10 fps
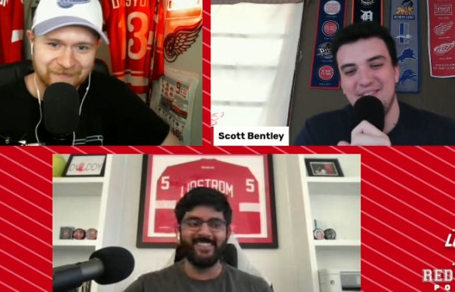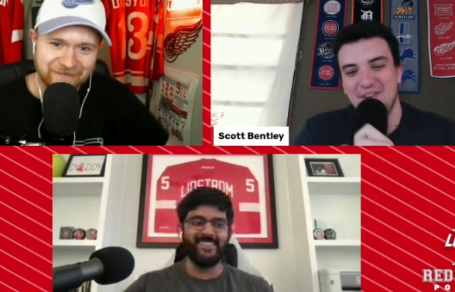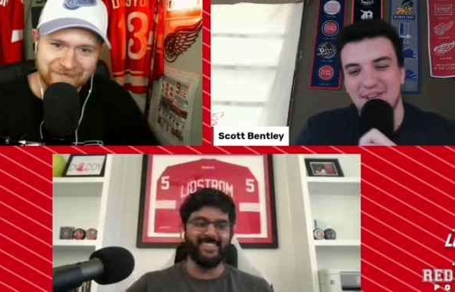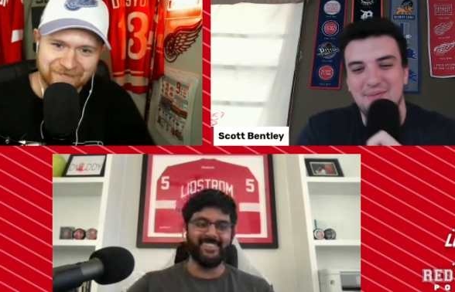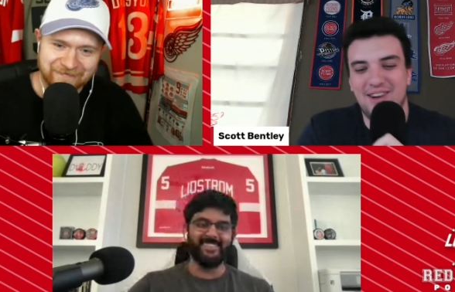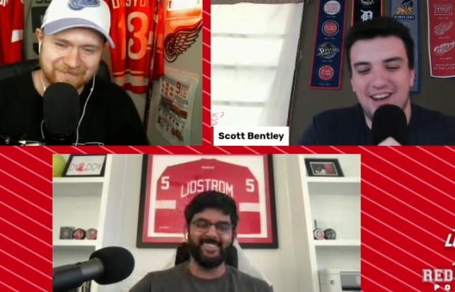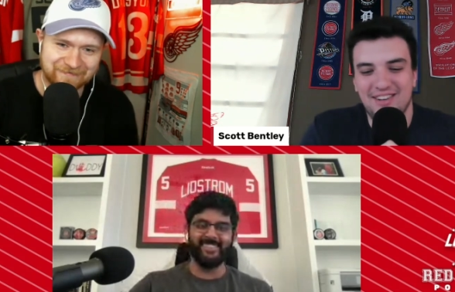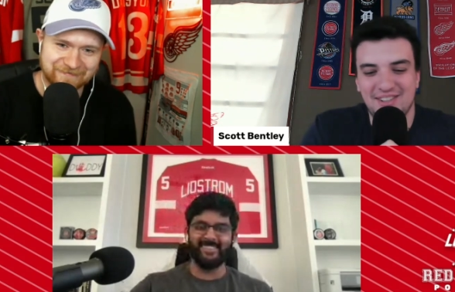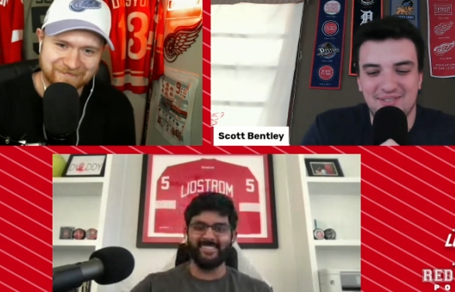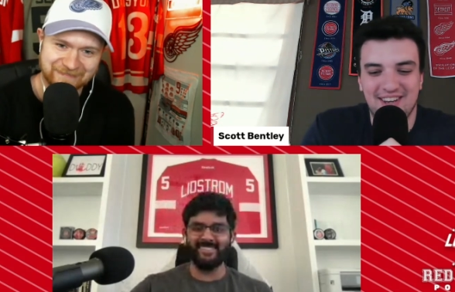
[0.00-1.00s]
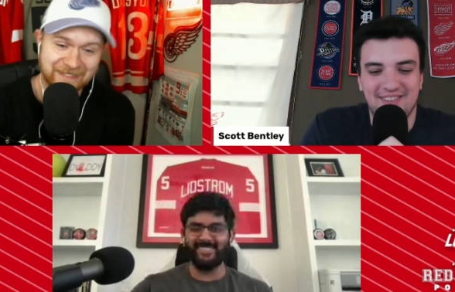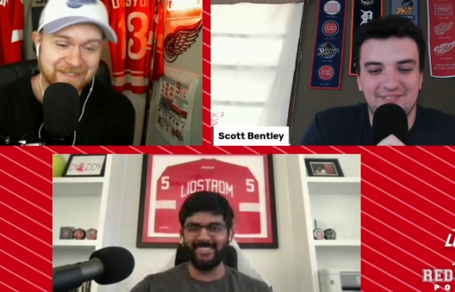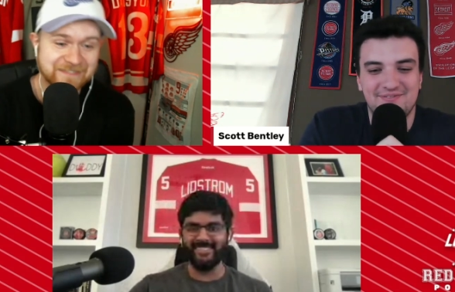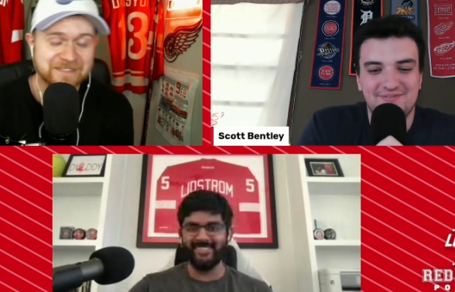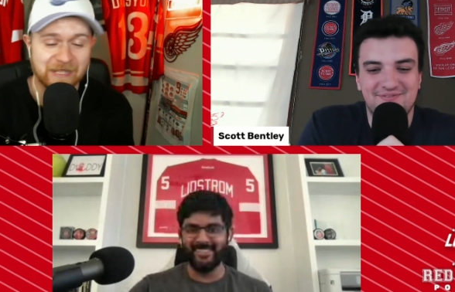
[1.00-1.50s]
Speaker 1: I'm really proud of you, man. It
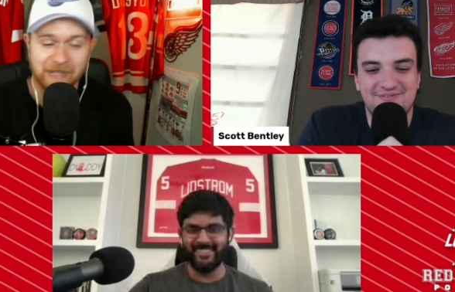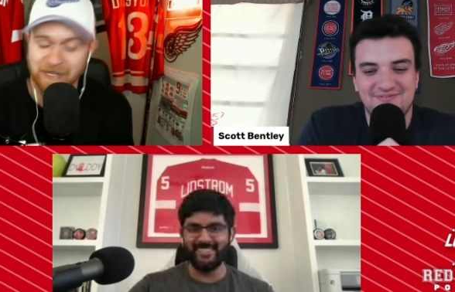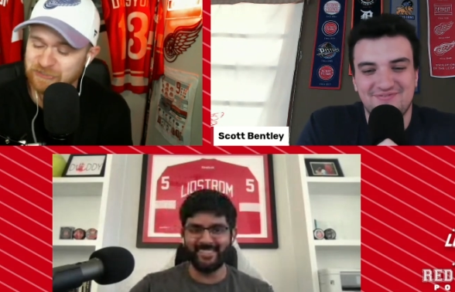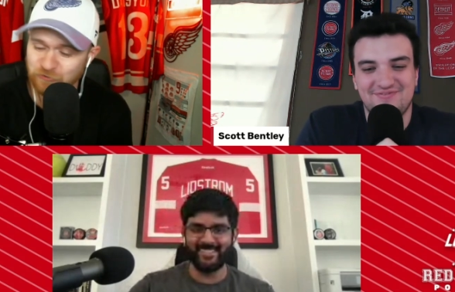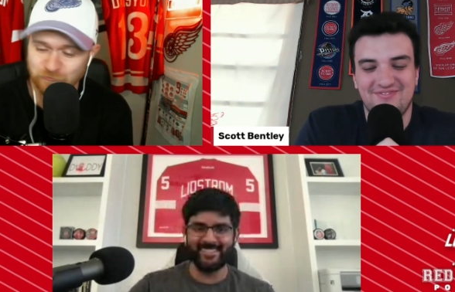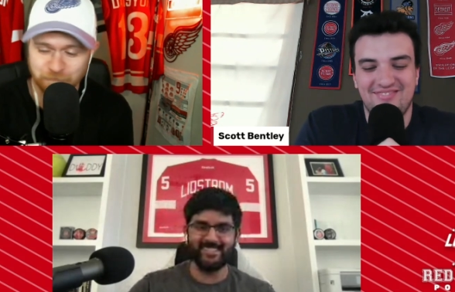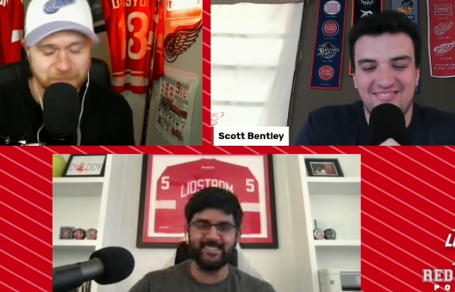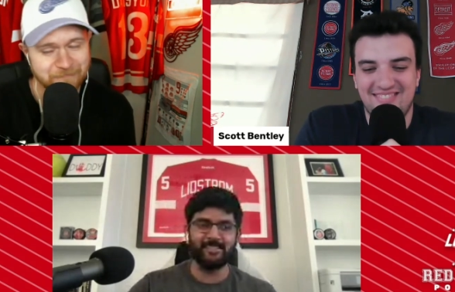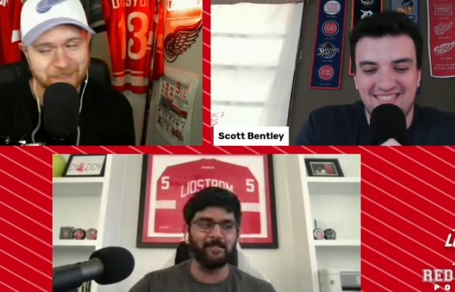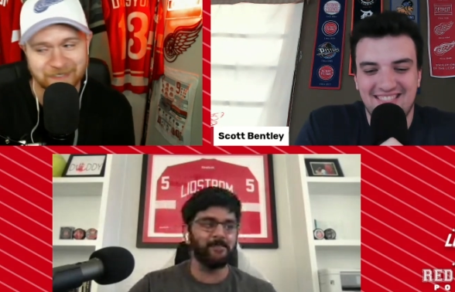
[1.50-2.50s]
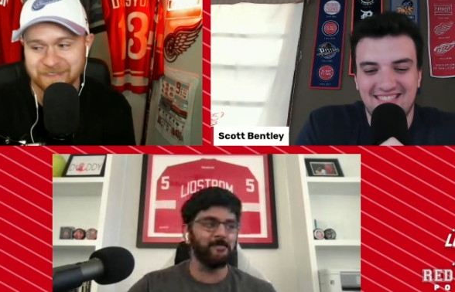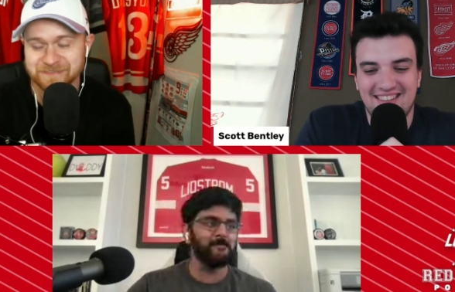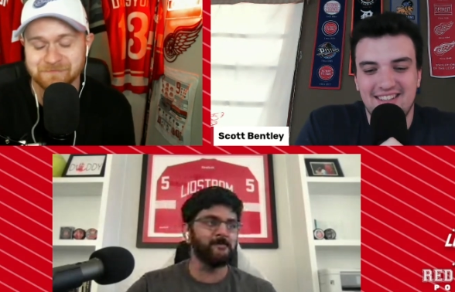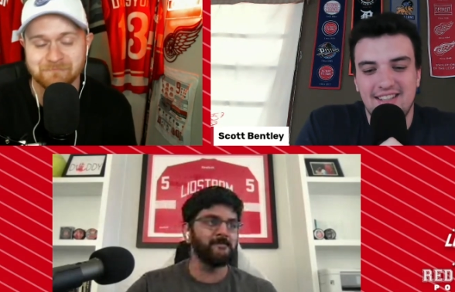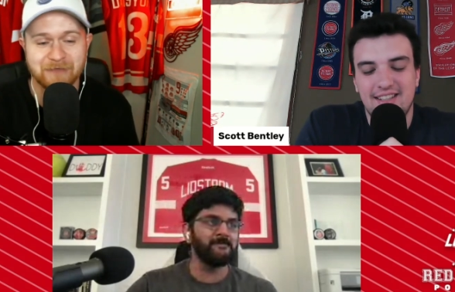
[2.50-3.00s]
is.
Speaker 2: I joked with Pete, man. It is a
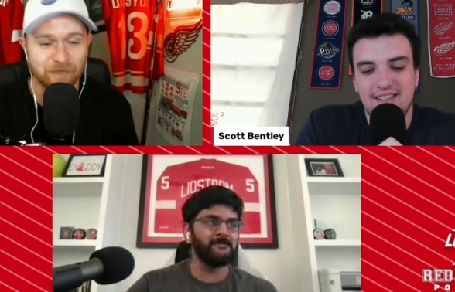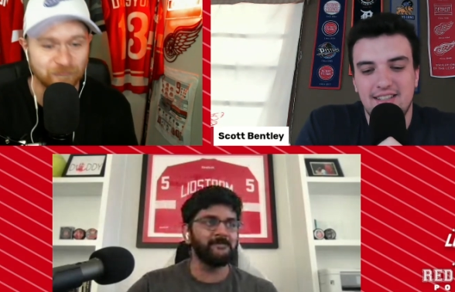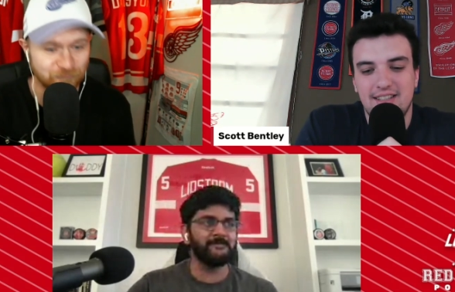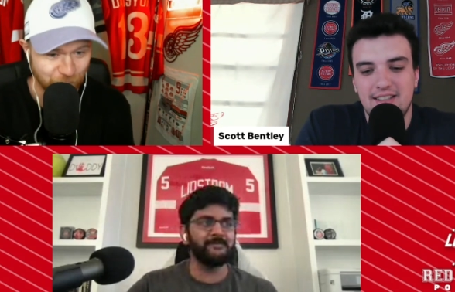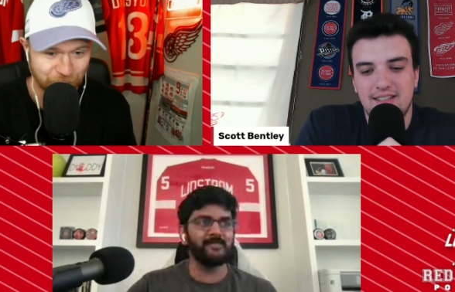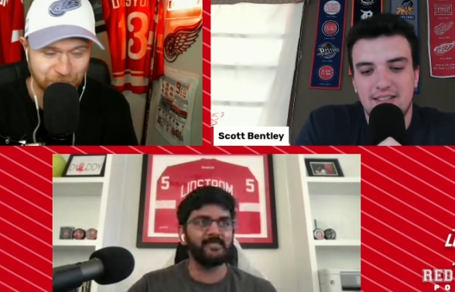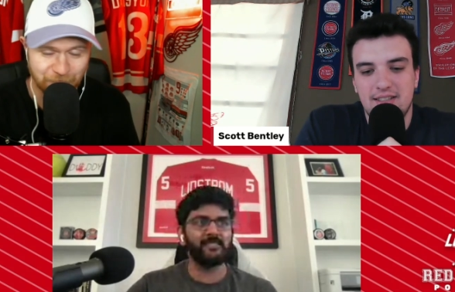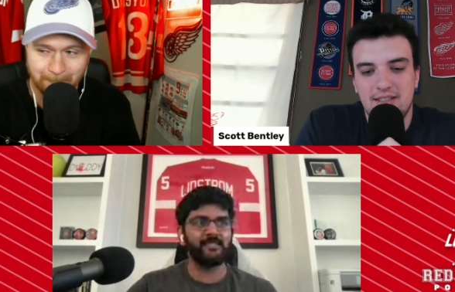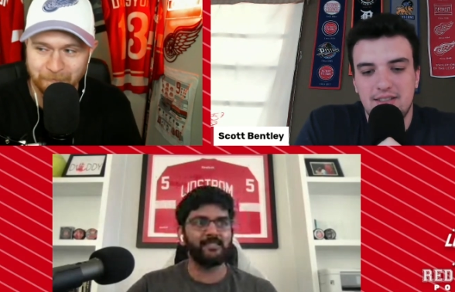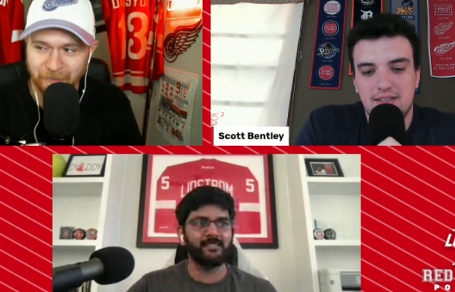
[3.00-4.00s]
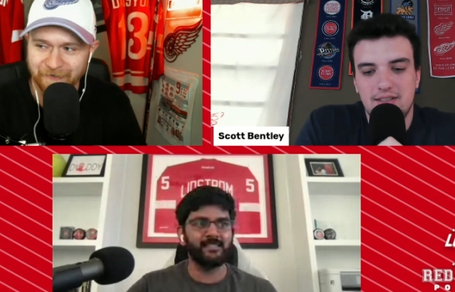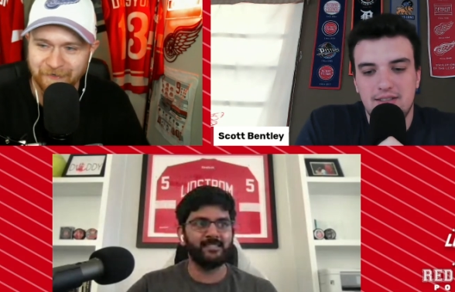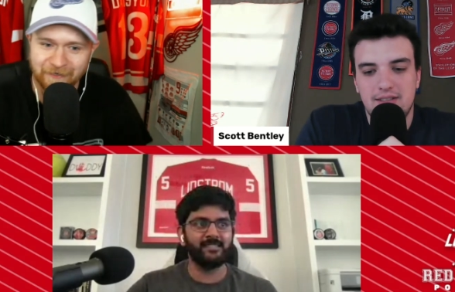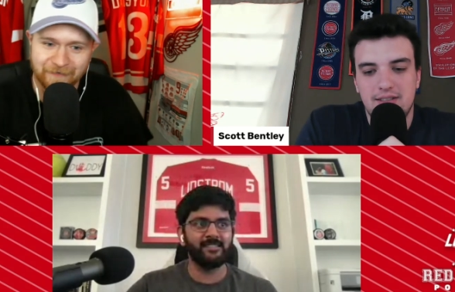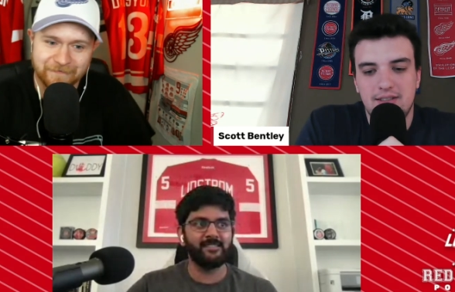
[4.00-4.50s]
mouthful, but
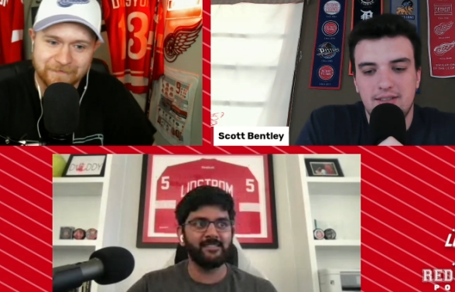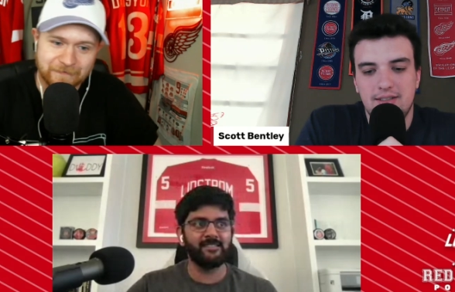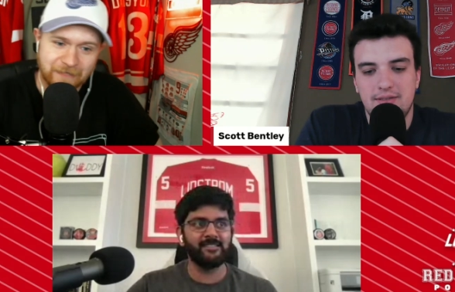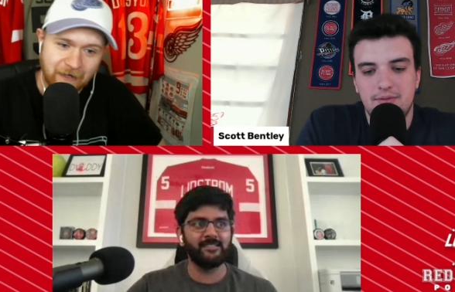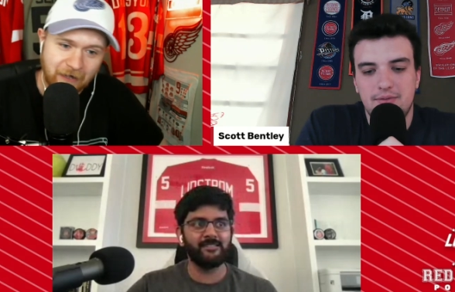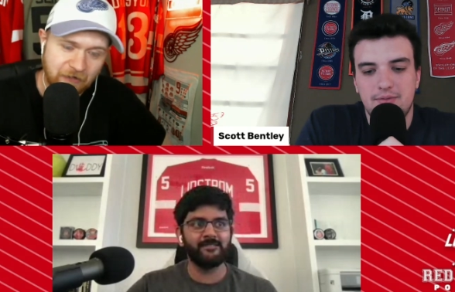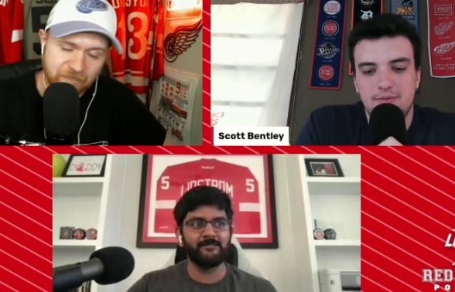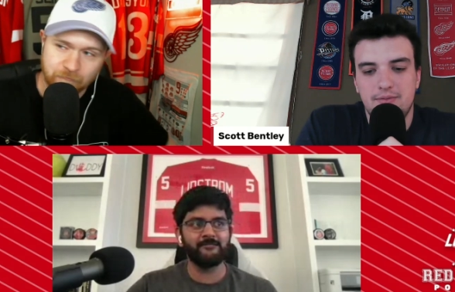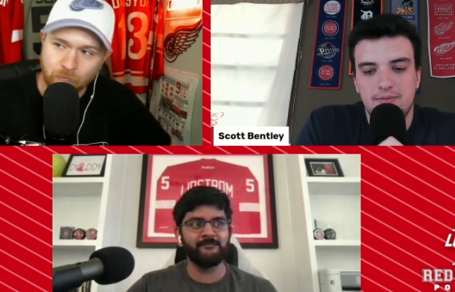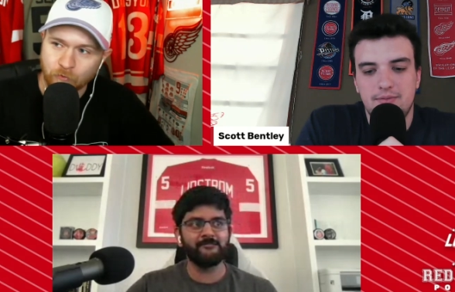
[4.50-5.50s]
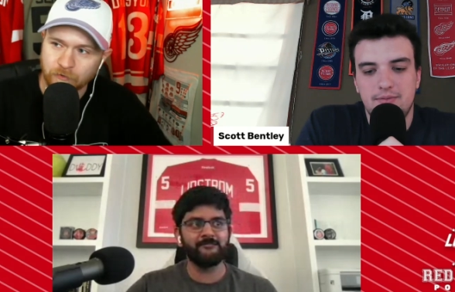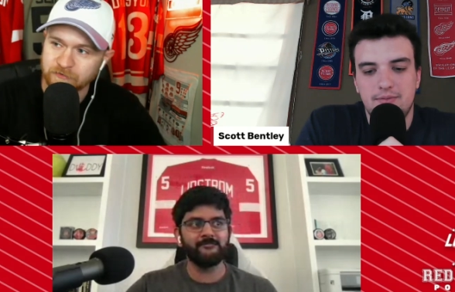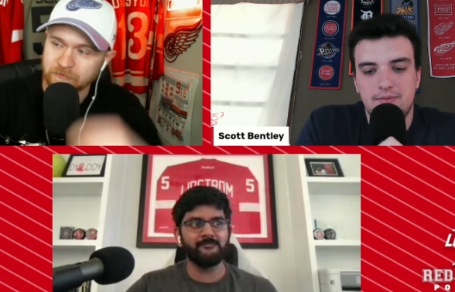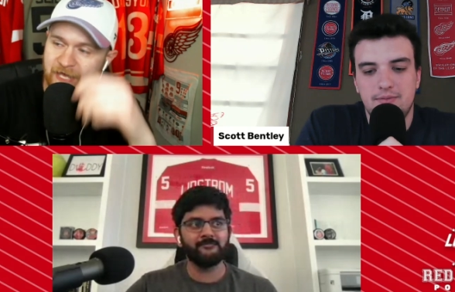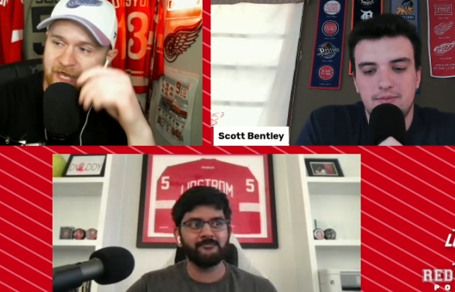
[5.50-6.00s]
uh, Oliver Moore
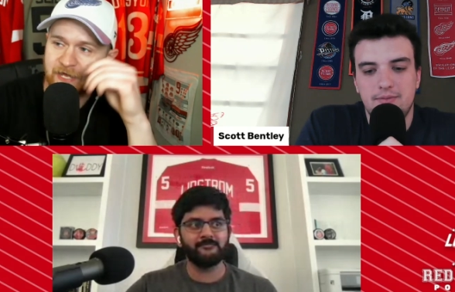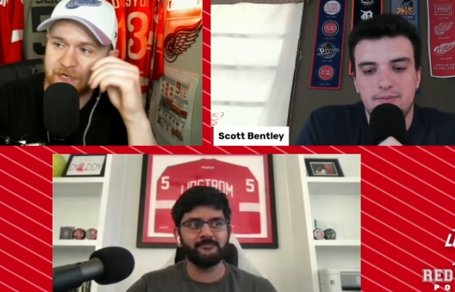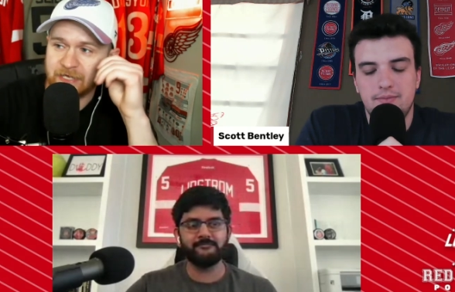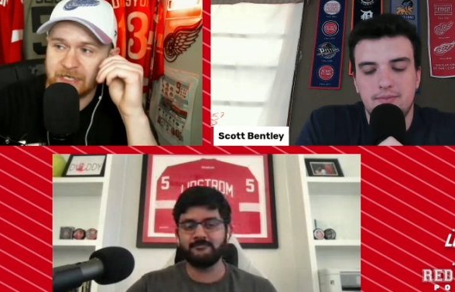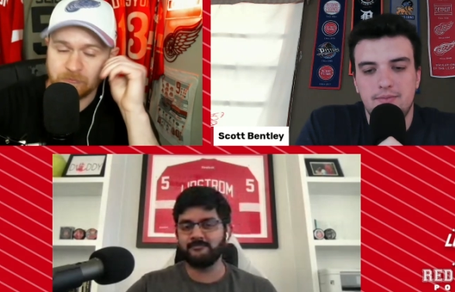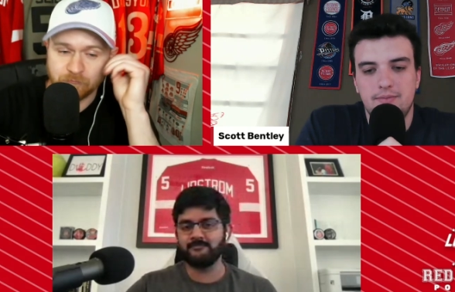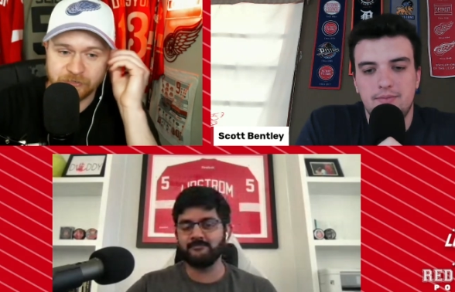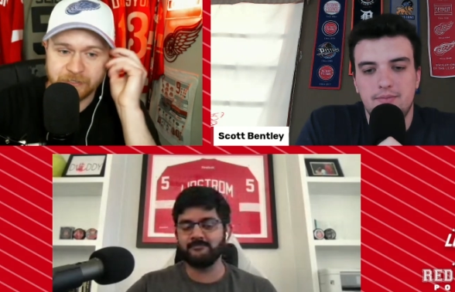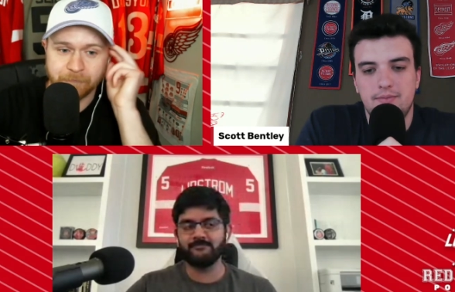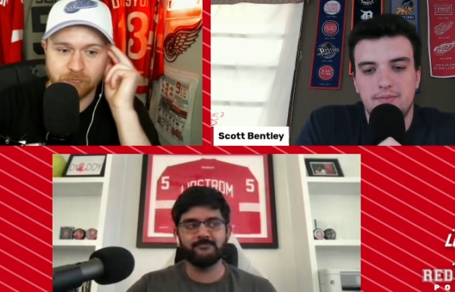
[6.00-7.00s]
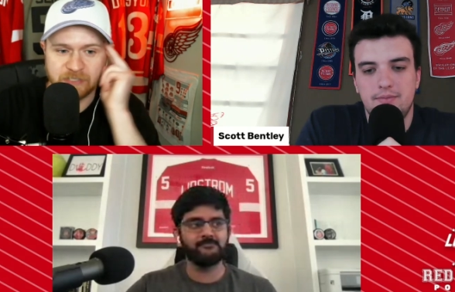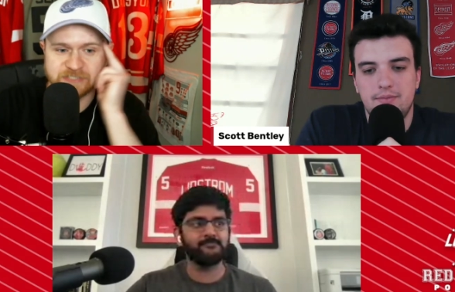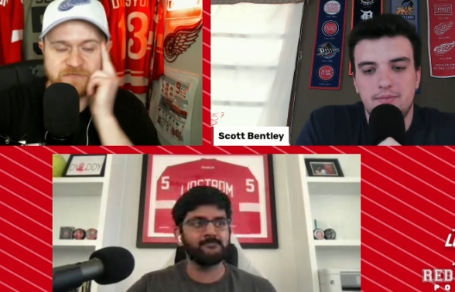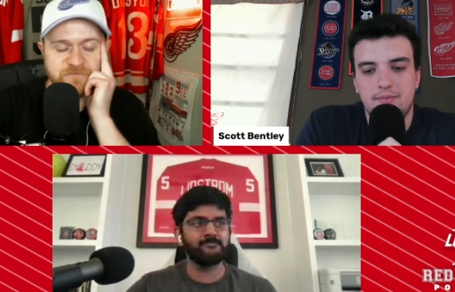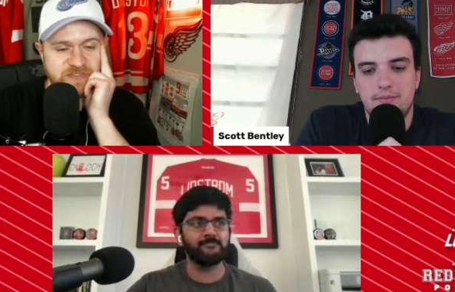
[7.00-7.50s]
had a really impressive